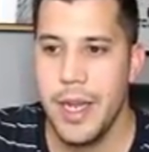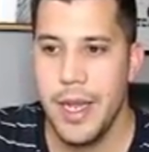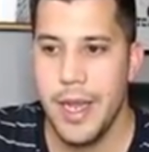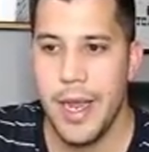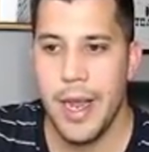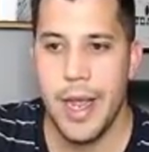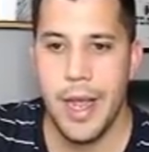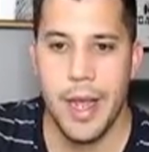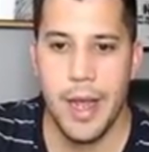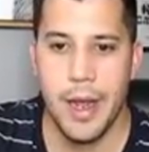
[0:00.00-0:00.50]

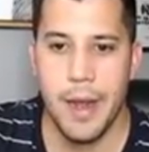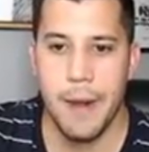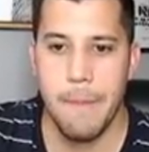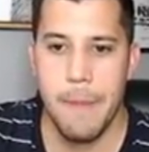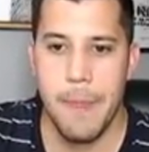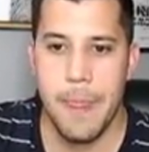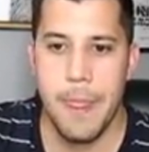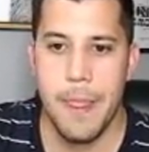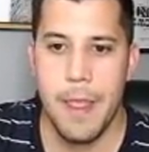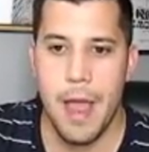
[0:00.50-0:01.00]

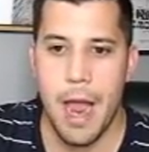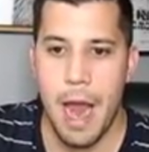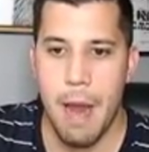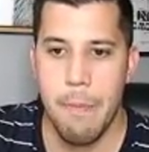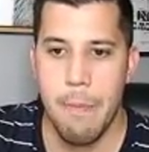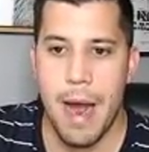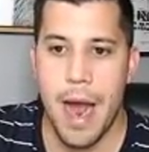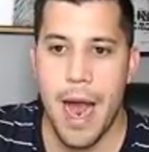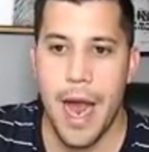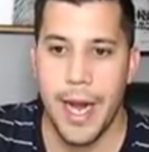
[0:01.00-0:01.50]
I
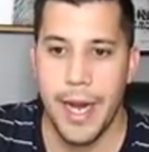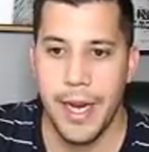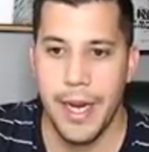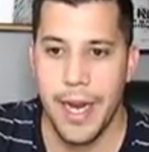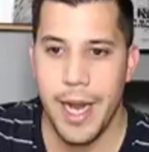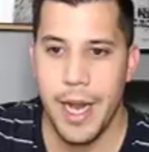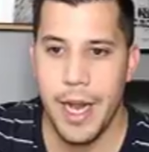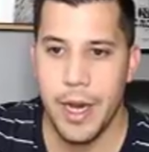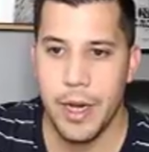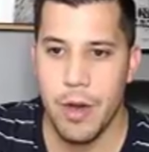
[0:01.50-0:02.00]
buy
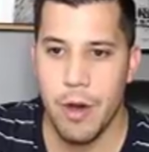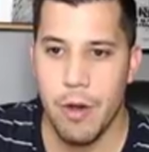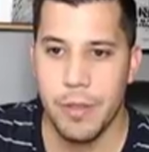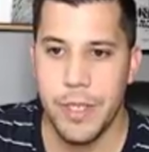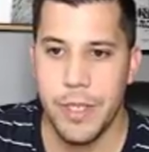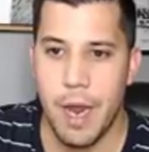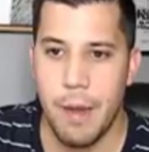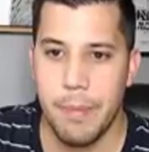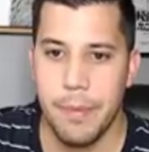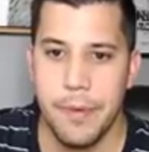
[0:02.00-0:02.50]
and it
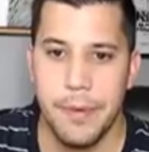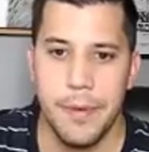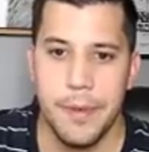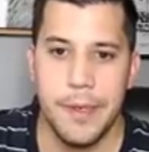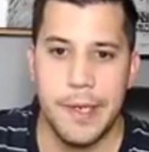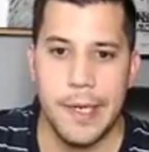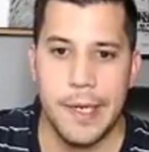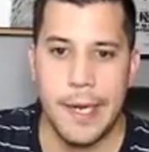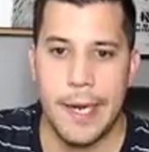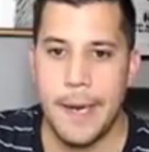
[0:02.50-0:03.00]
goes up.
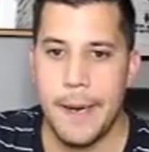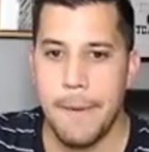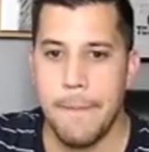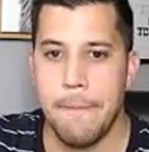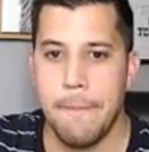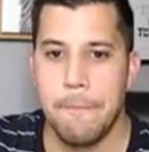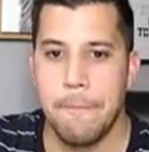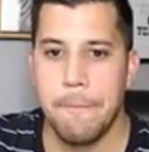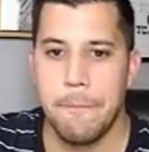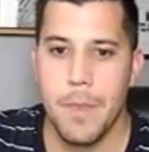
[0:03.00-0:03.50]

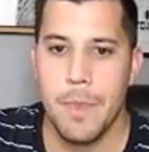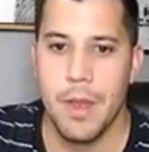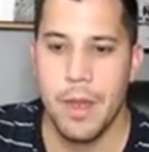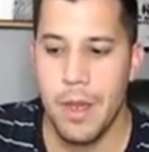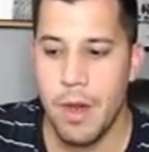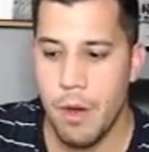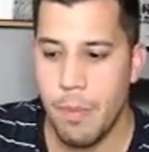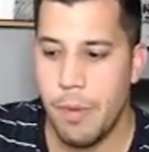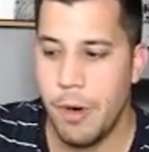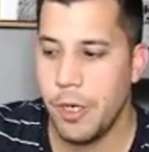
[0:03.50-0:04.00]

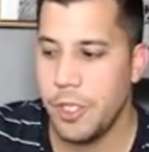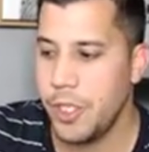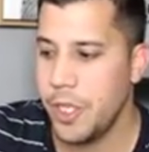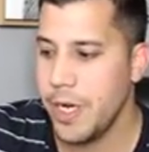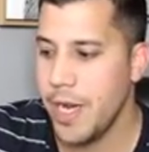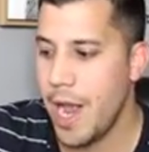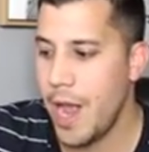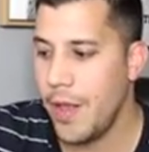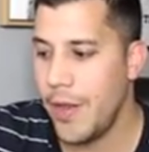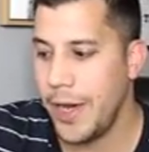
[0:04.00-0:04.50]

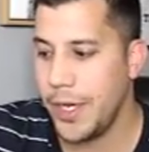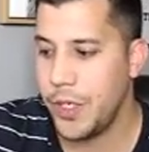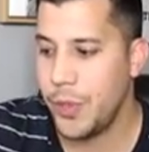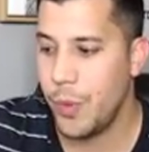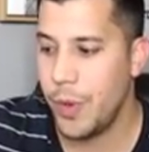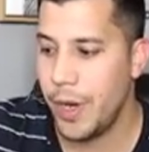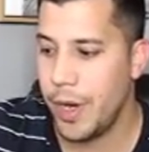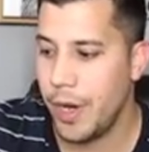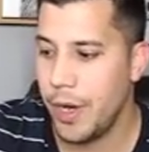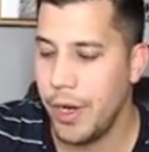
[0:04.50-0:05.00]
Personally, I like
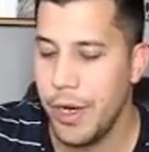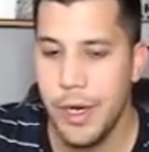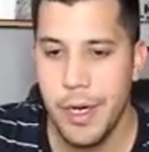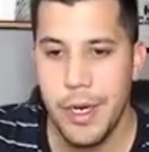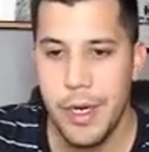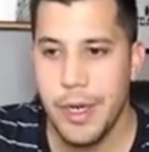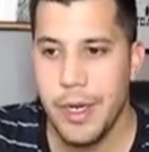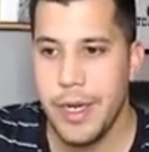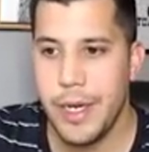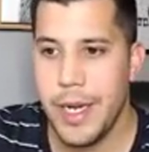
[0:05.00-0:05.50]
Twitter.
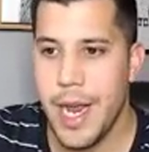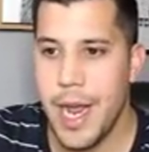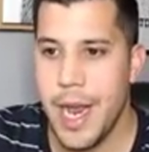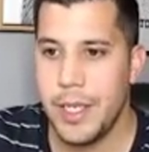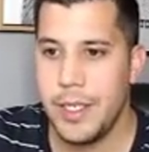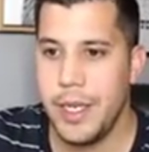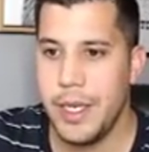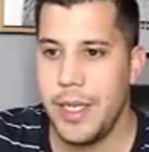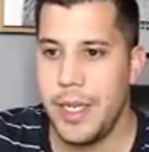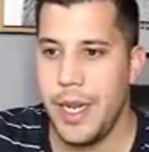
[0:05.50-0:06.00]

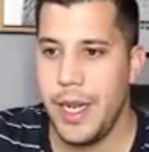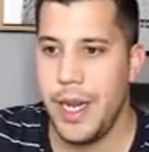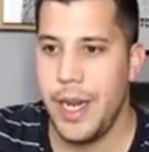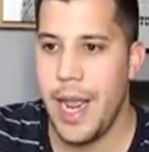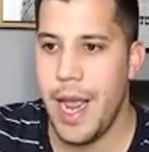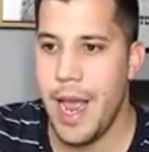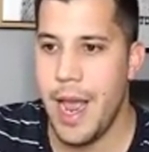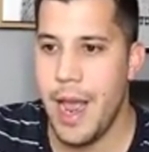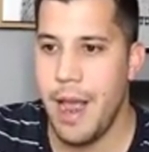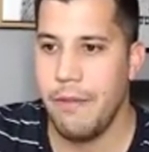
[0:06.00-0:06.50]
Yes, it did
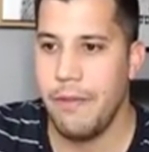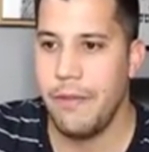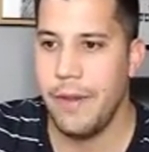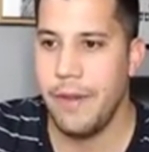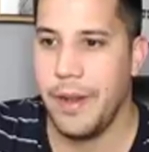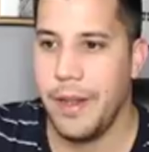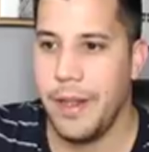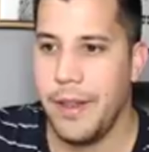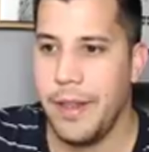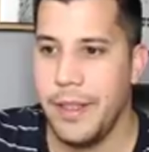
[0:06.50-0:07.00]
have.
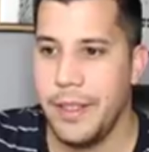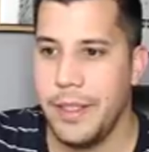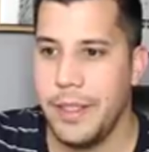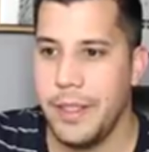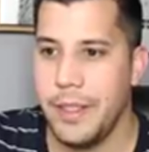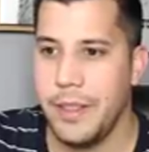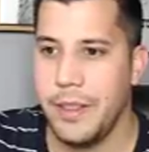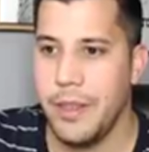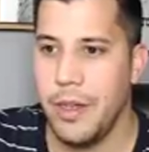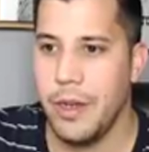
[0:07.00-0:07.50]
This
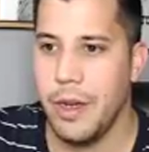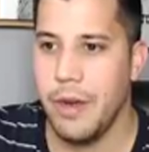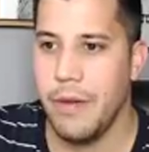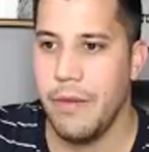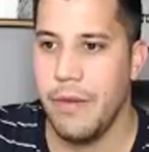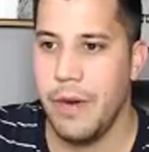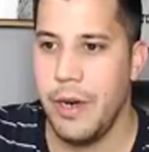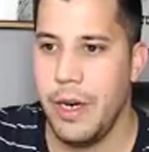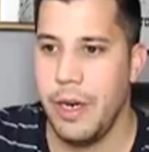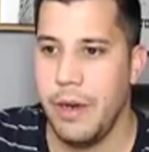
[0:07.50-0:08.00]
is
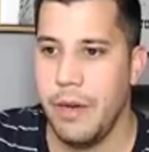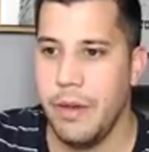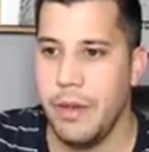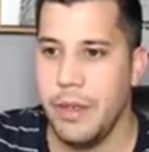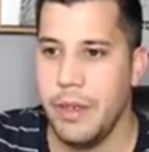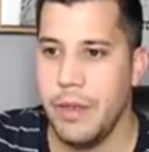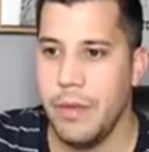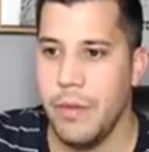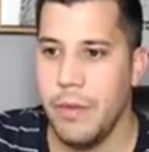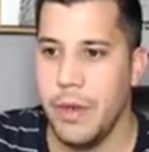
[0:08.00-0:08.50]
looking really,
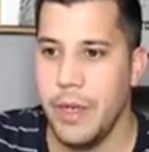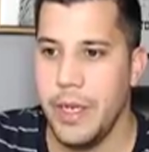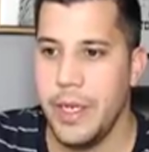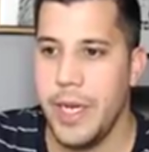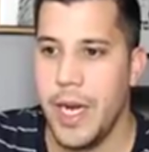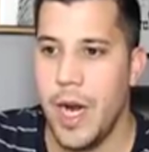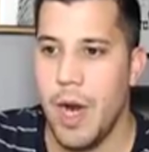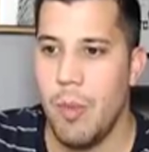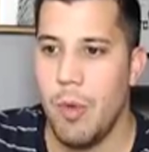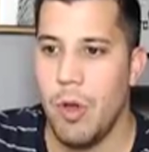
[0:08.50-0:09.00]
really
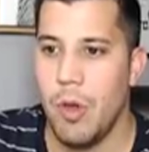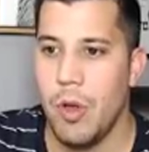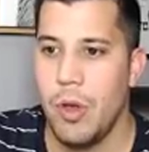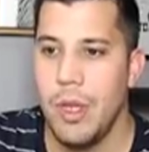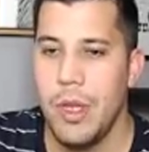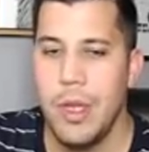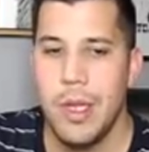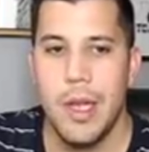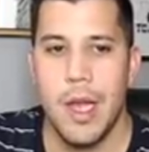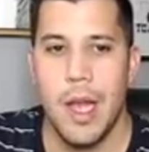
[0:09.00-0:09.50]

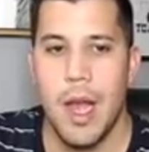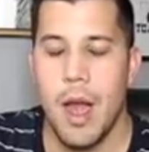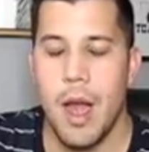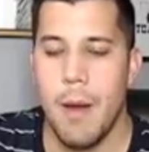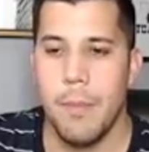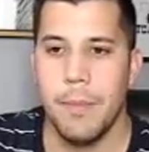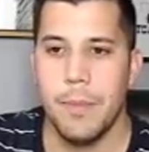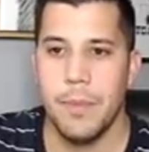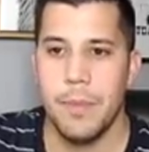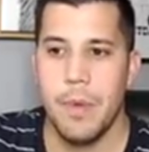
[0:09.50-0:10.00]
terrible.
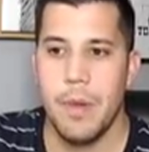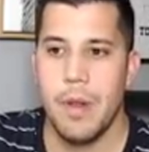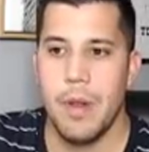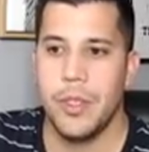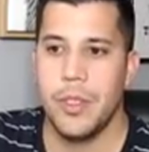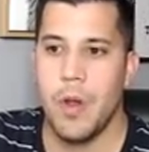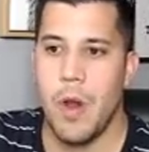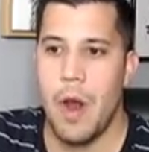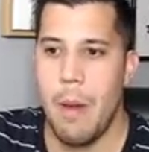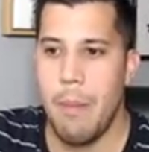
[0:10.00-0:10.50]

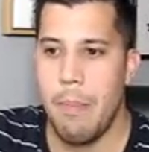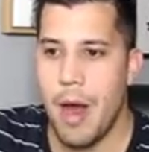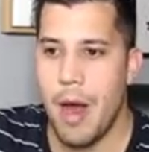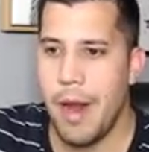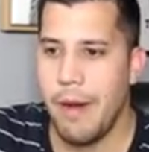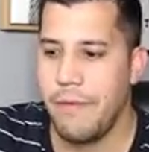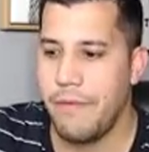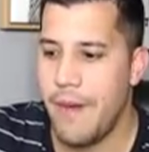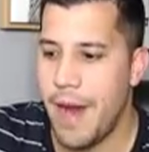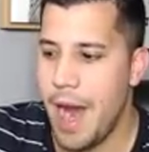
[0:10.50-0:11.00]
So I
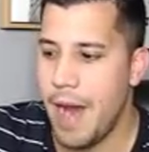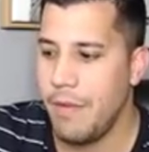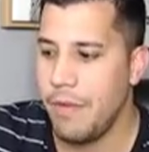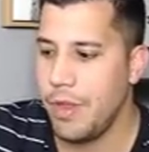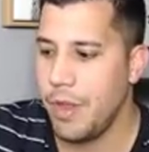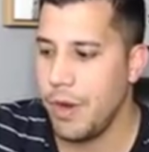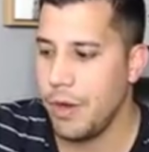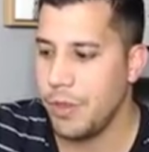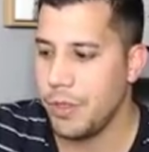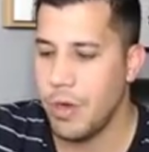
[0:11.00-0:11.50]
bought 5
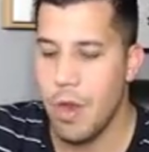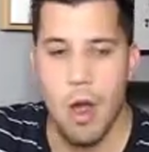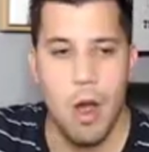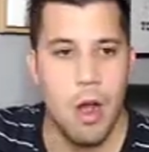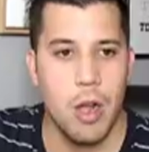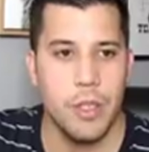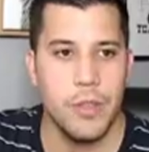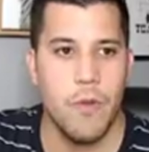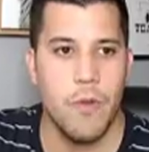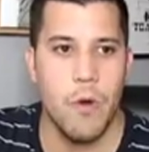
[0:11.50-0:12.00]
of those
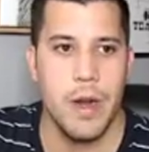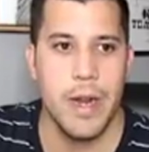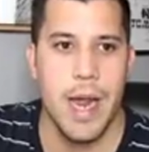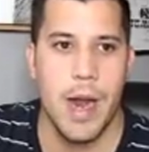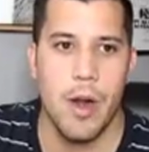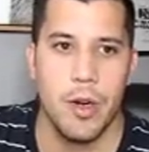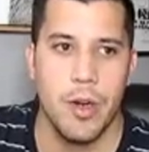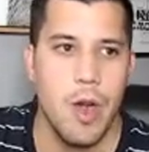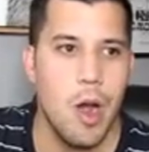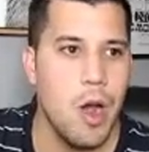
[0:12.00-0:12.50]
calls,
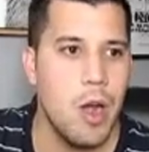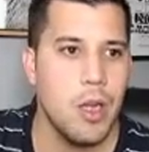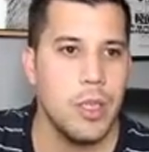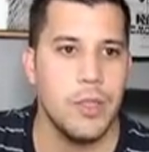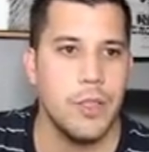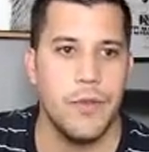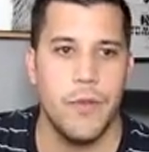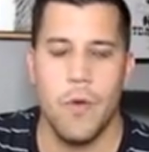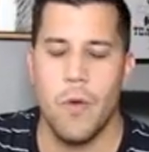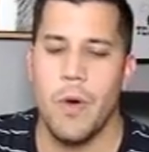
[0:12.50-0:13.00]
$40
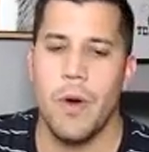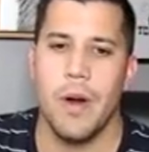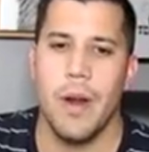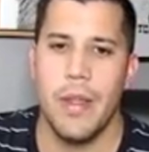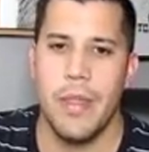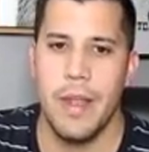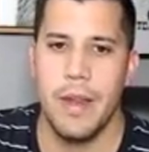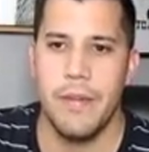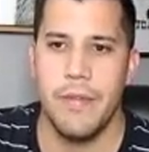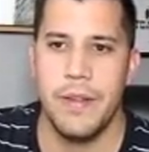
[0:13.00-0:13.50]
calls for I
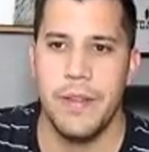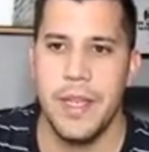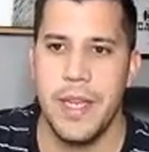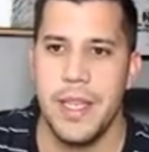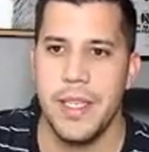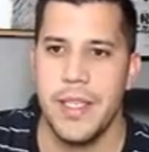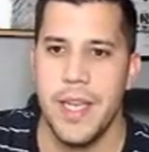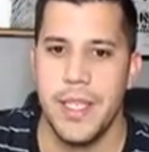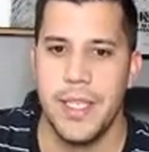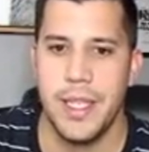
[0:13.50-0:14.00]
think
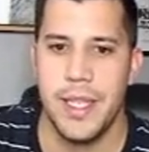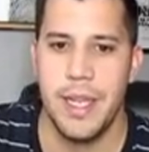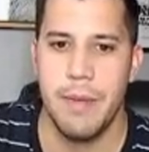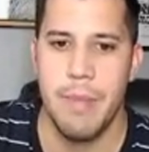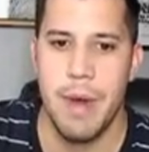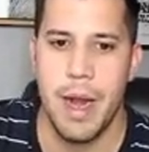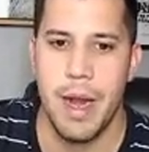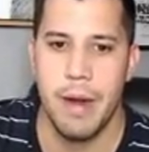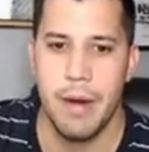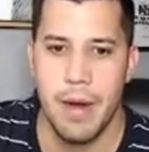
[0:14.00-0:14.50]
15 cents.
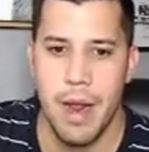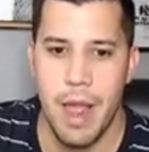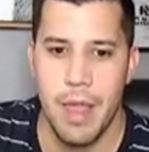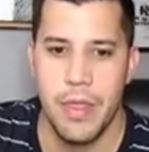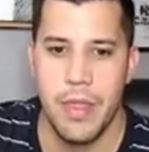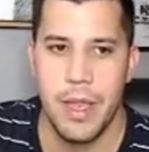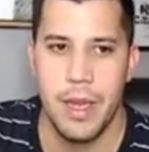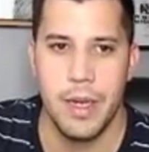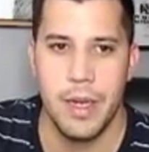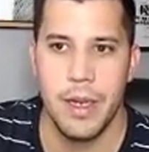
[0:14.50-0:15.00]

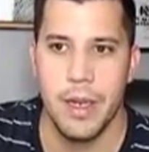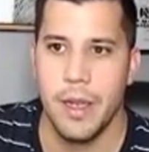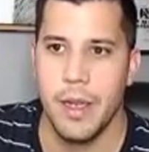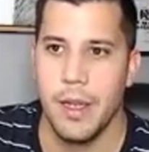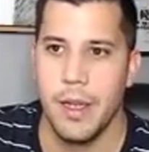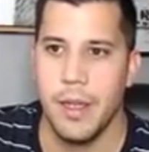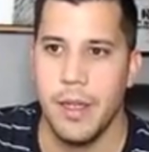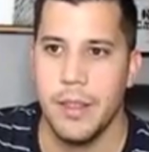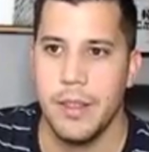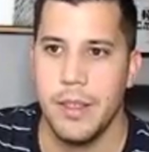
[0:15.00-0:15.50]

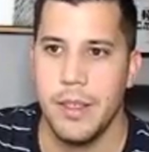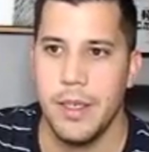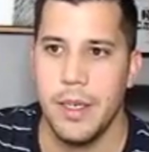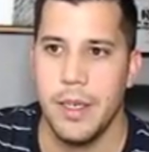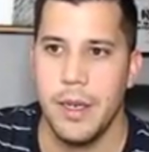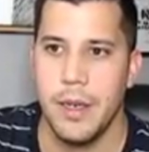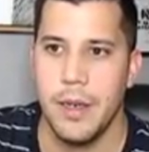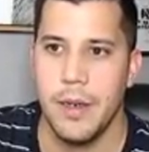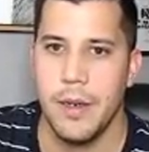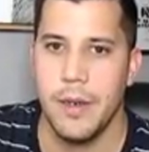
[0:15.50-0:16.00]
Let's see
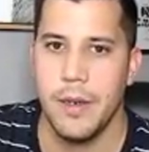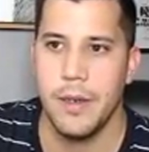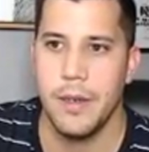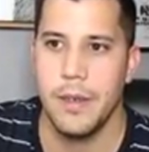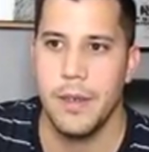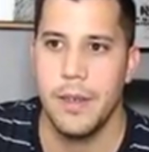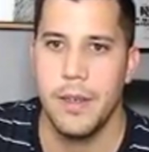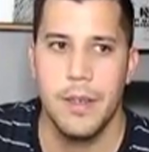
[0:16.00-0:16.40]
here.